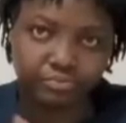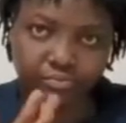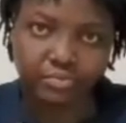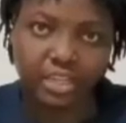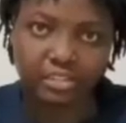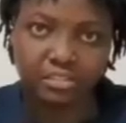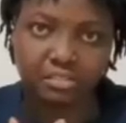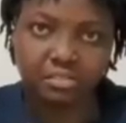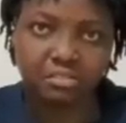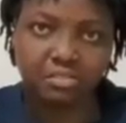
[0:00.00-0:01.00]
that
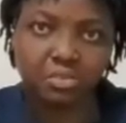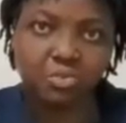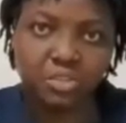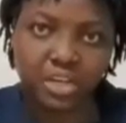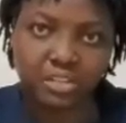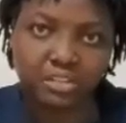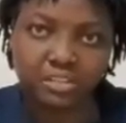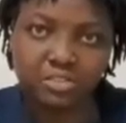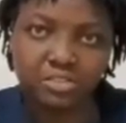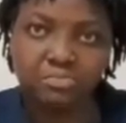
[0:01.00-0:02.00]
is altered,
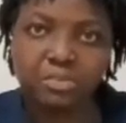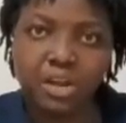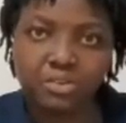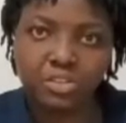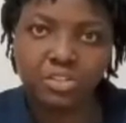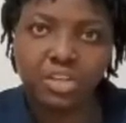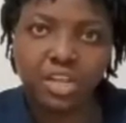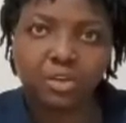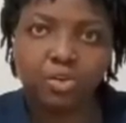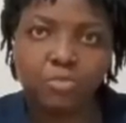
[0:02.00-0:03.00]
it is brownish
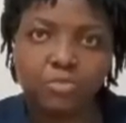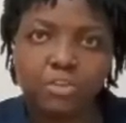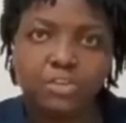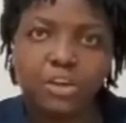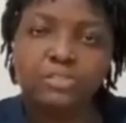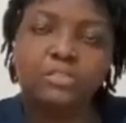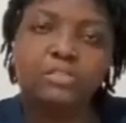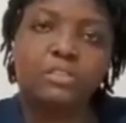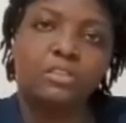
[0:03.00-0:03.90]
like coffee grounds,